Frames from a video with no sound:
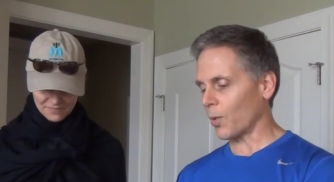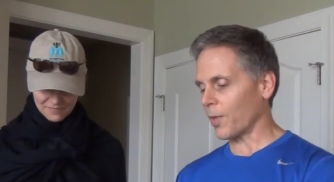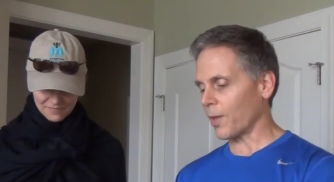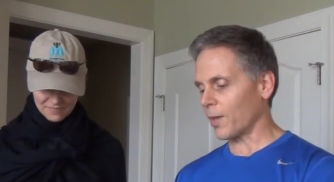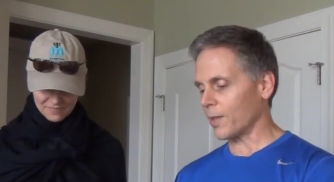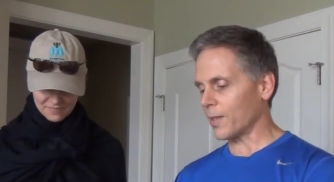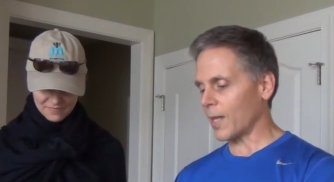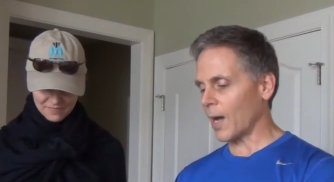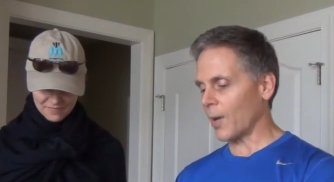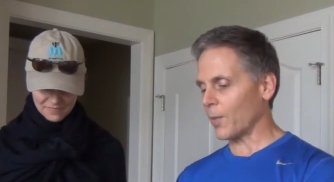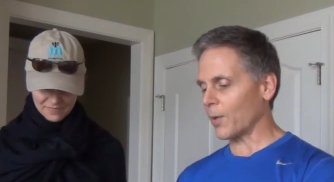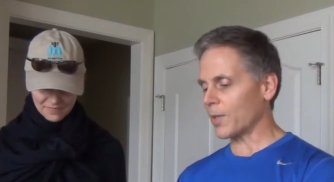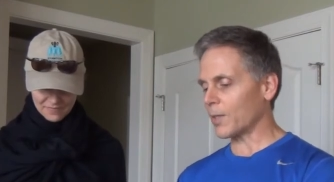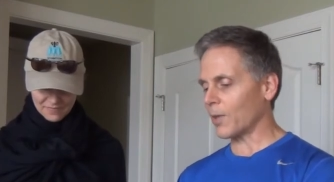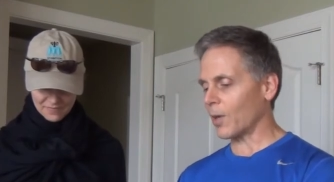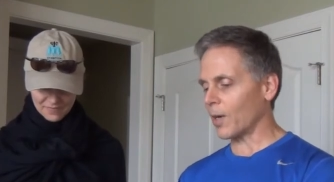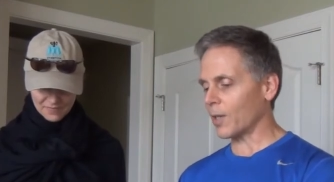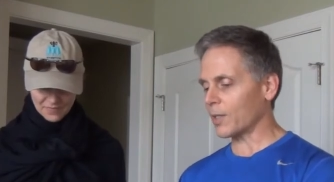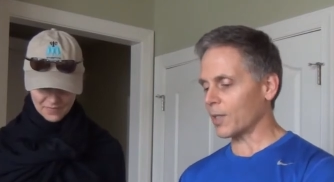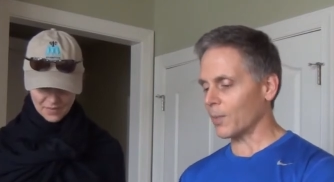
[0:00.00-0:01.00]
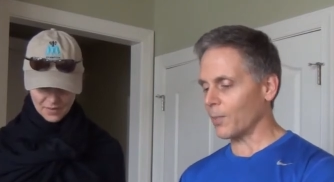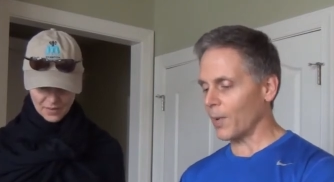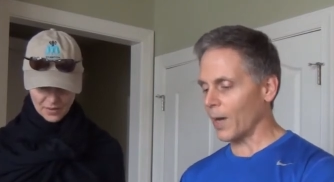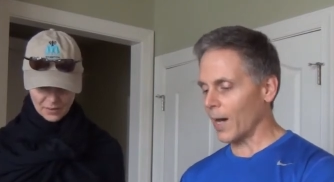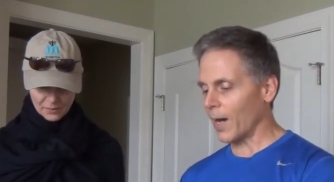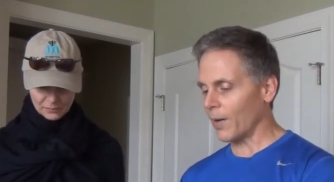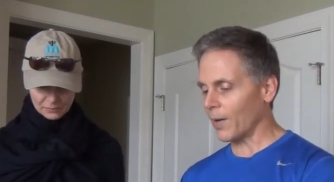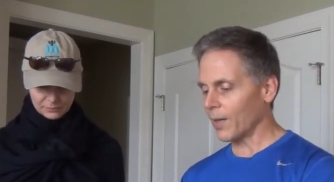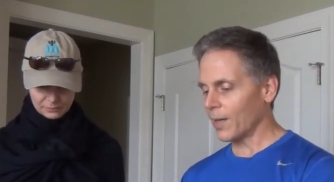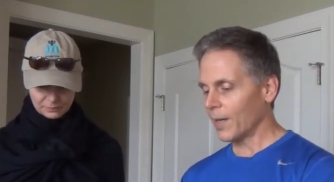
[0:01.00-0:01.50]
Speaker 1: with it is how it talks
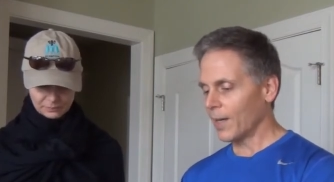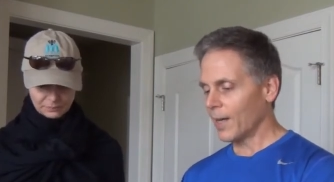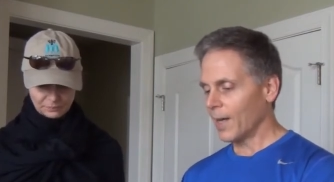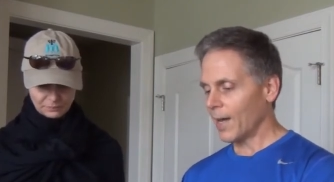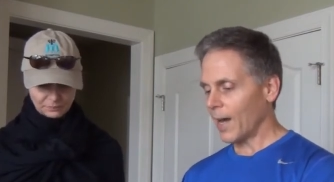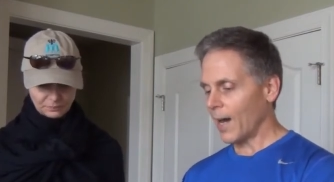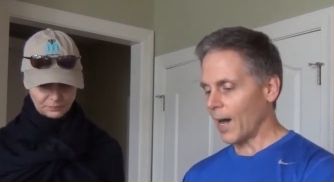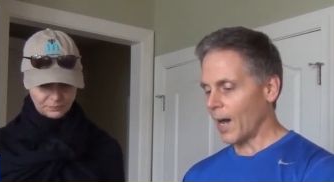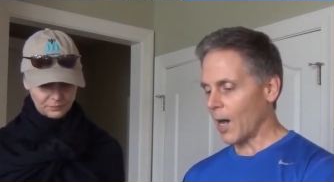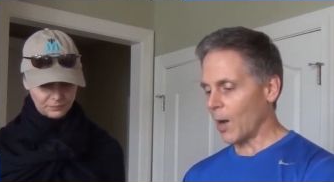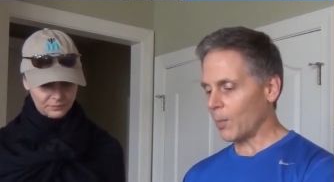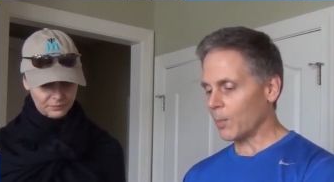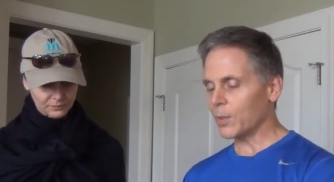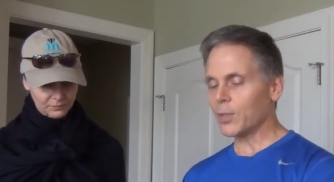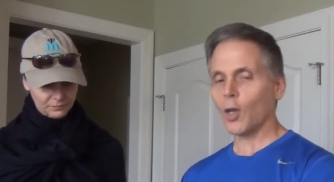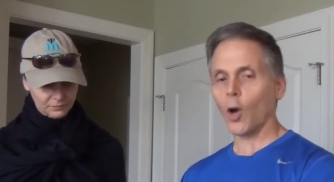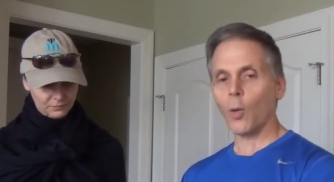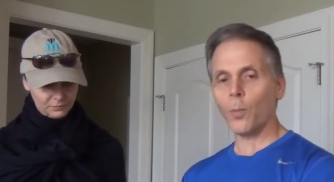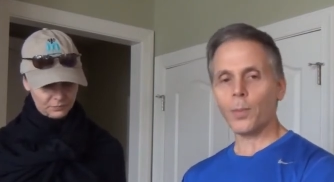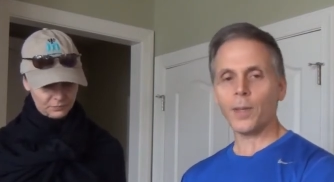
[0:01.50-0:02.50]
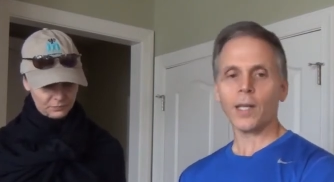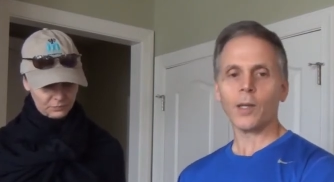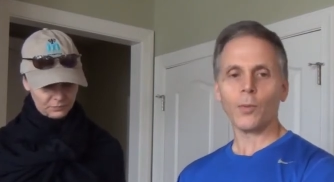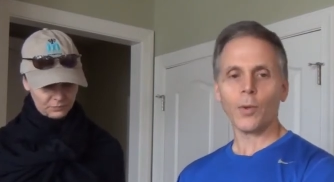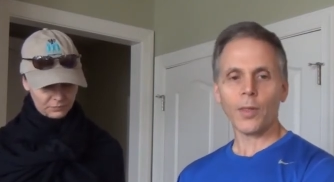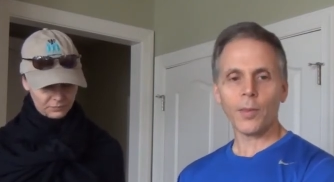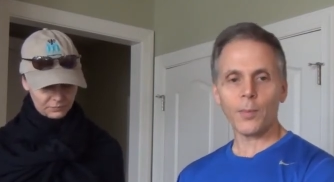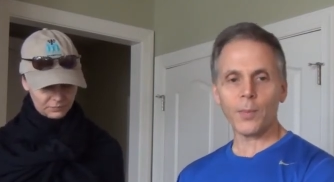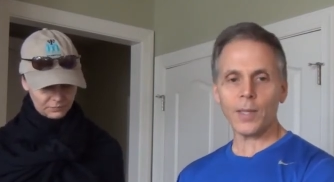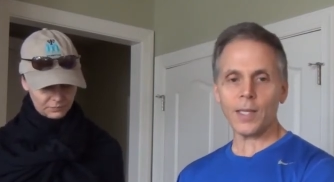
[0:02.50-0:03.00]
about um,
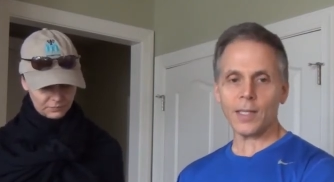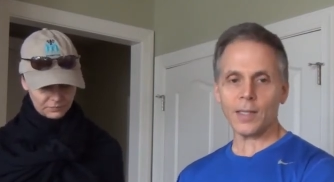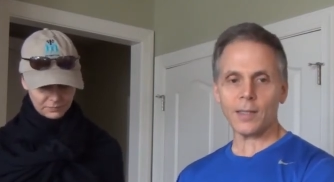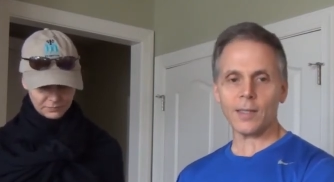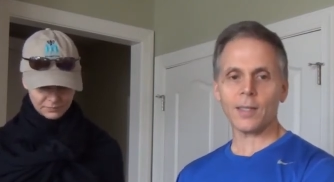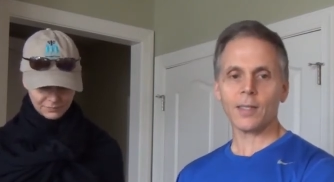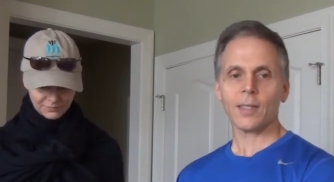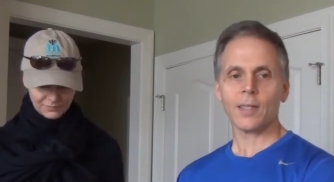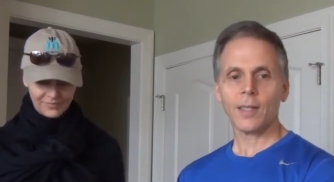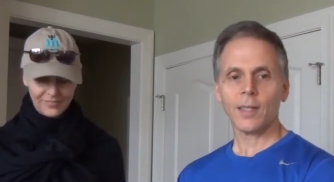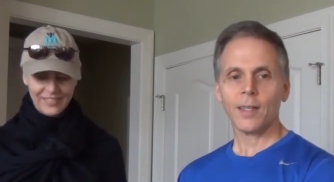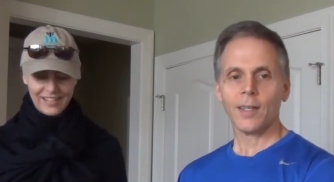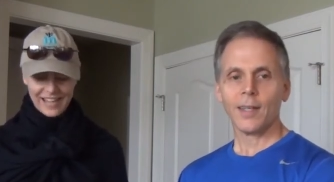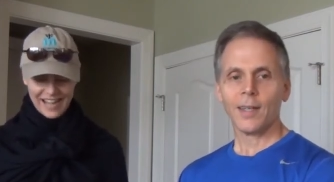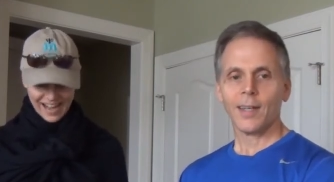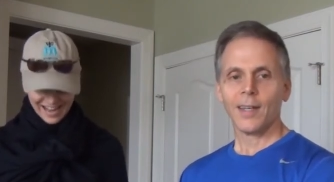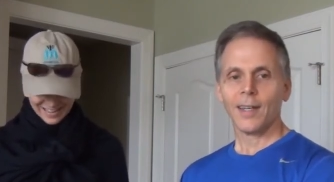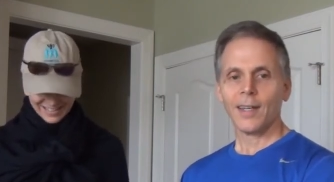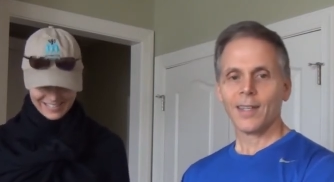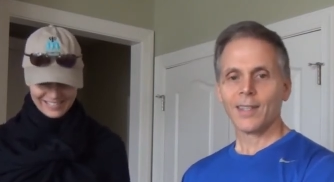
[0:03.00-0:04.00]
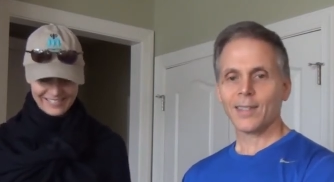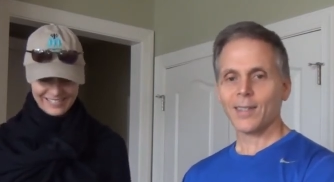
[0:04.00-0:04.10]
doping with beats. Yeah.